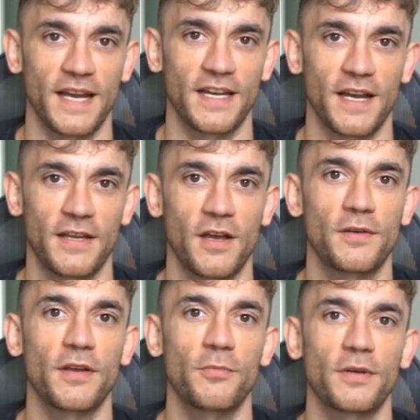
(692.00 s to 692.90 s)
The AI
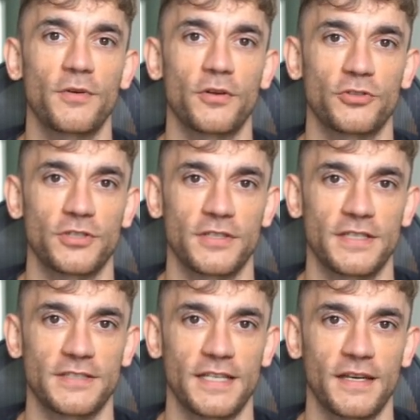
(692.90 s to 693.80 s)
coding revolution
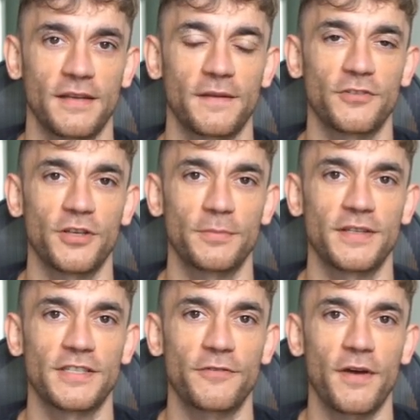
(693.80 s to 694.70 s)
is here.
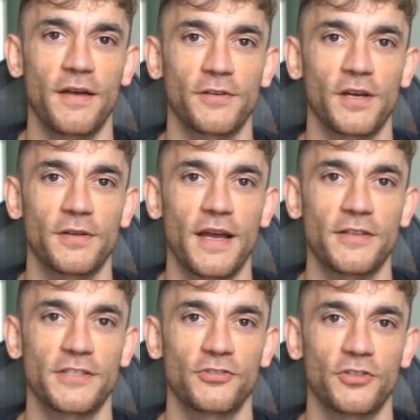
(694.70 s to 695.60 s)
GPT-5
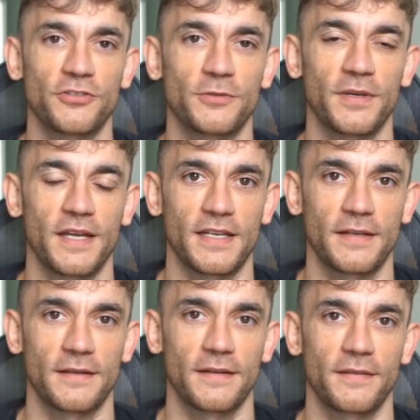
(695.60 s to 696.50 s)
Codex is just the beginning.